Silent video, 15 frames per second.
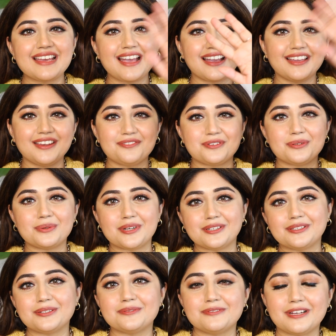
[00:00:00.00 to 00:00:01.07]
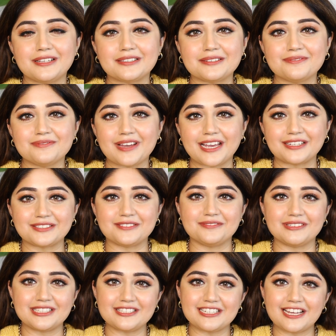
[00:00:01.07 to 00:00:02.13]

Hi everyone, welcome back to my